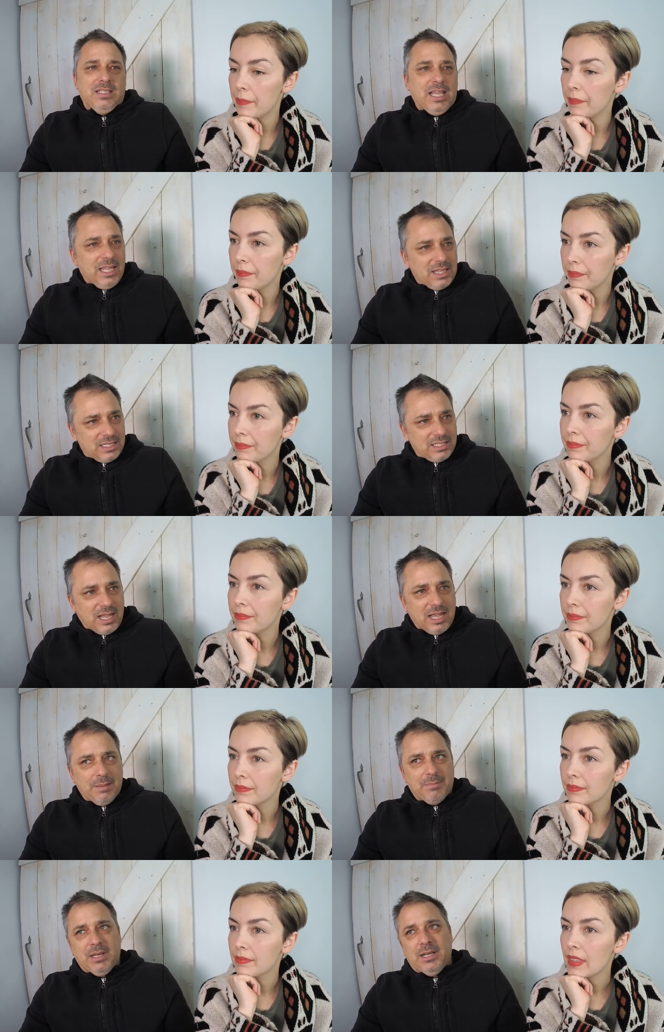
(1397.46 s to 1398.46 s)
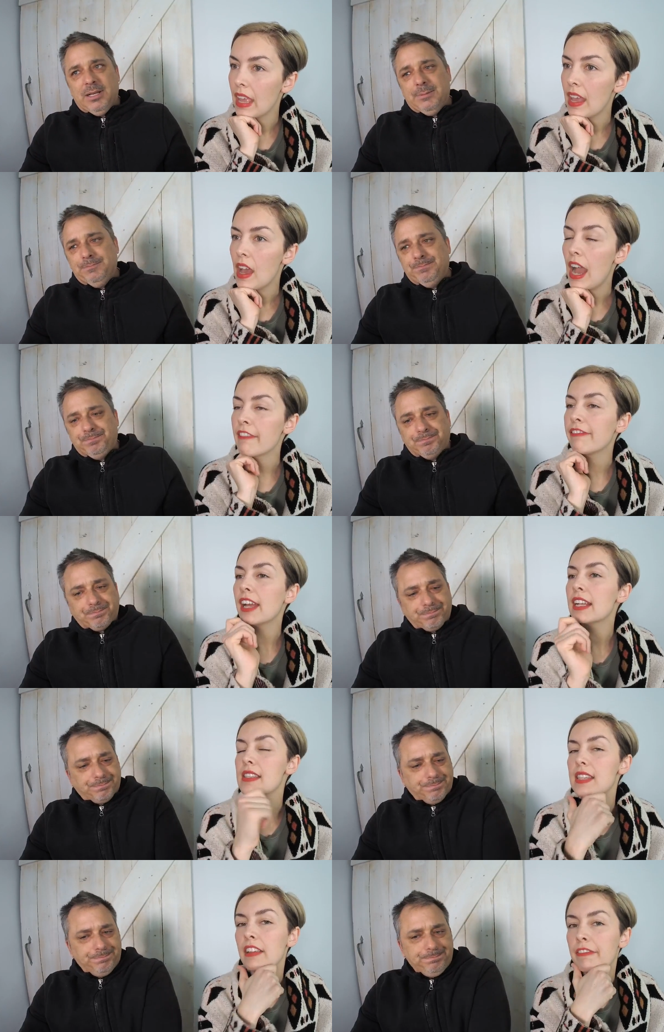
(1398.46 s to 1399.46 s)
Speaker 1: Take the time. I find
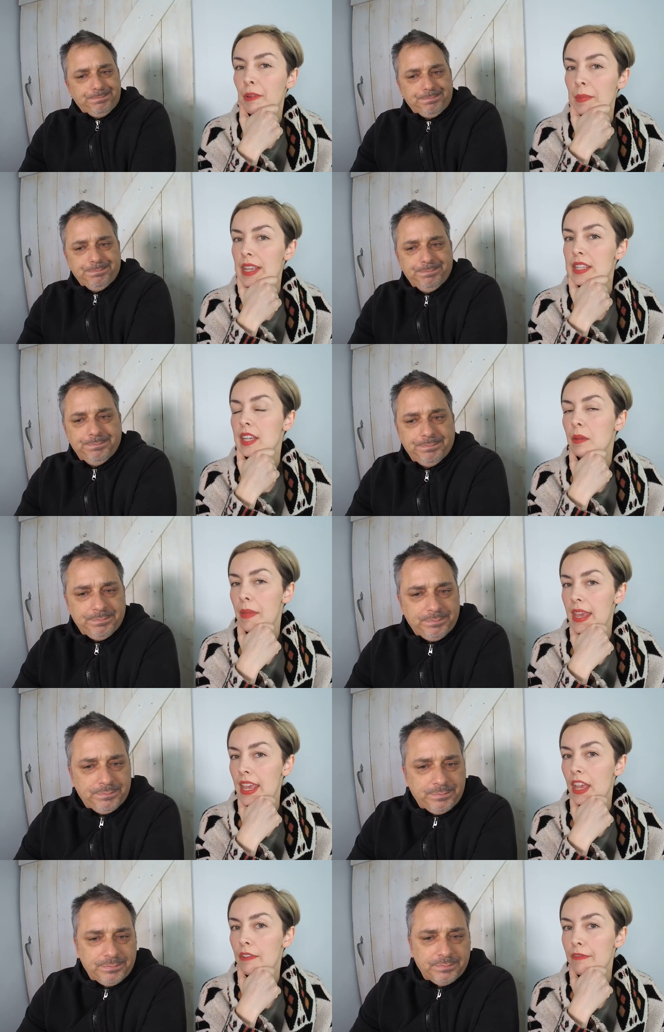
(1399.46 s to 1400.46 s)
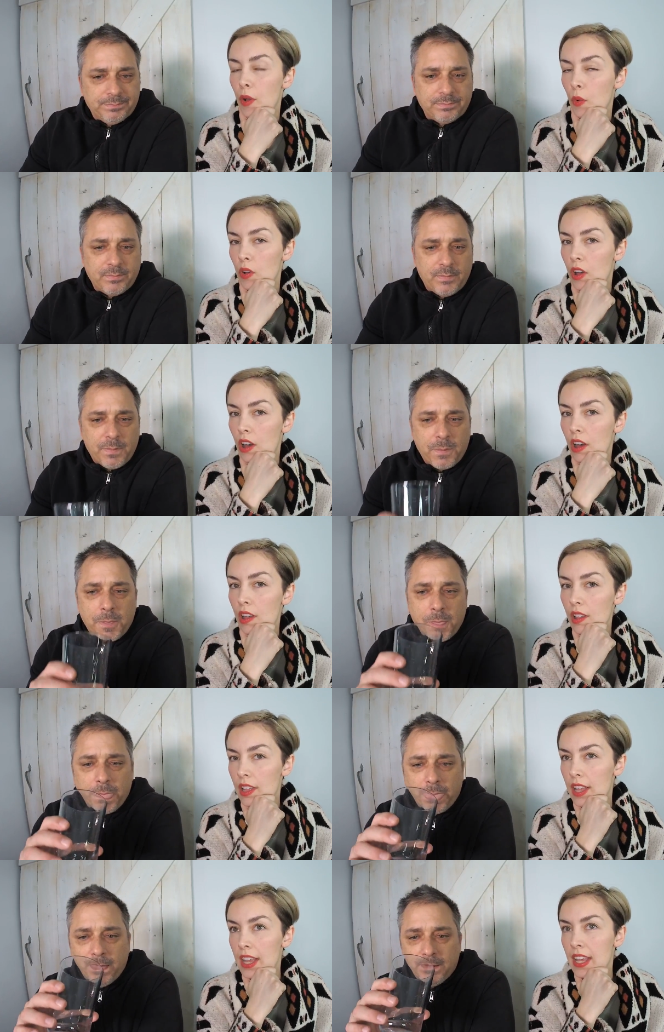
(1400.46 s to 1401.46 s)
it's like, for me, it's like making a phone call.
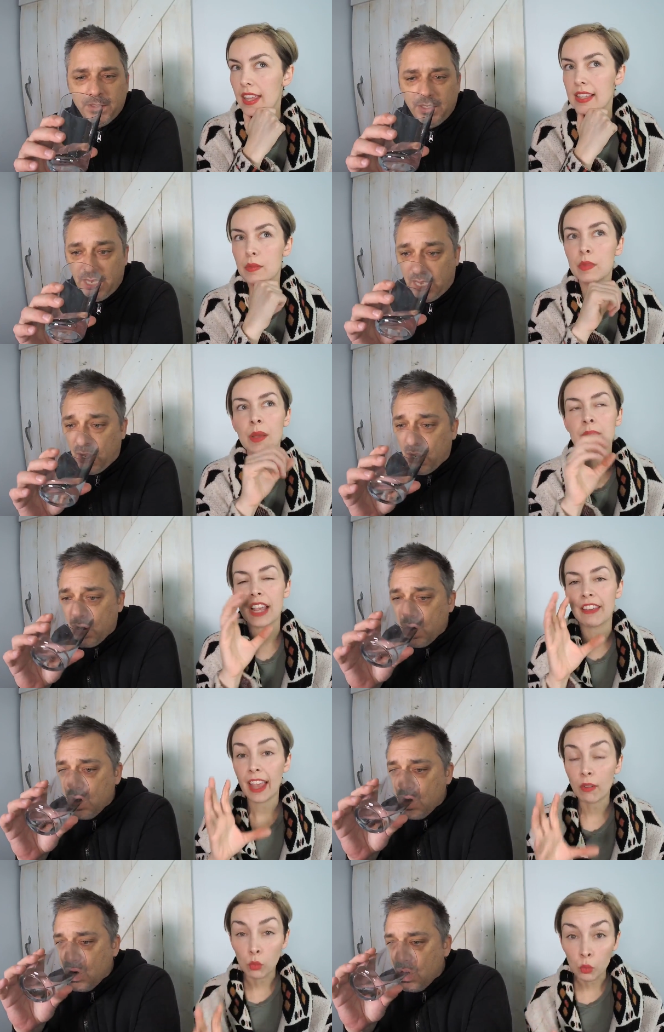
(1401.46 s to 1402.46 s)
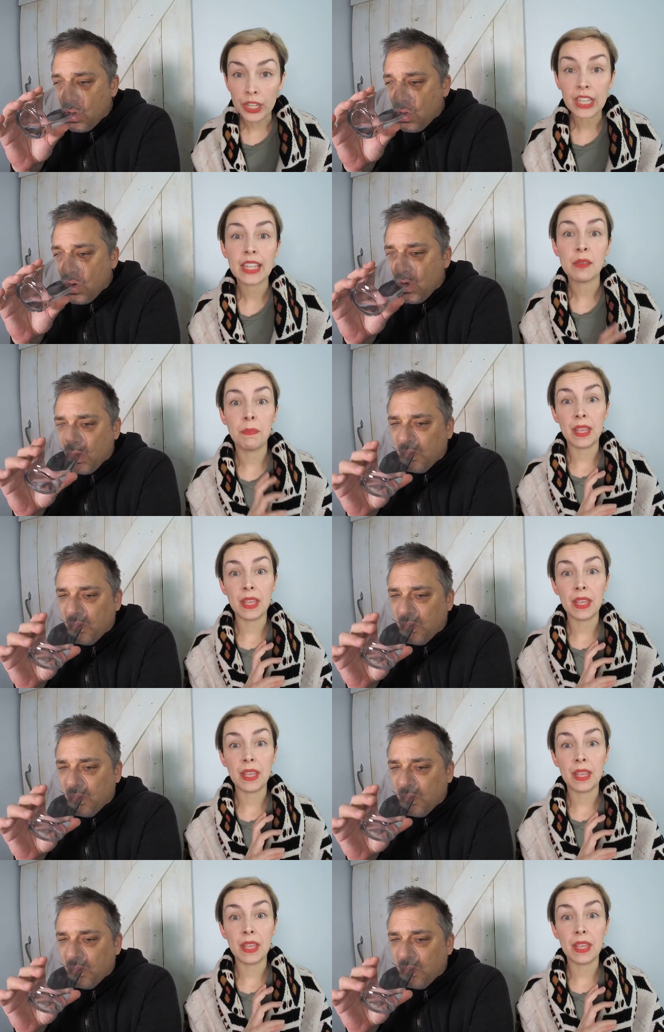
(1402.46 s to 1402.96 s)
Like sometimes I get really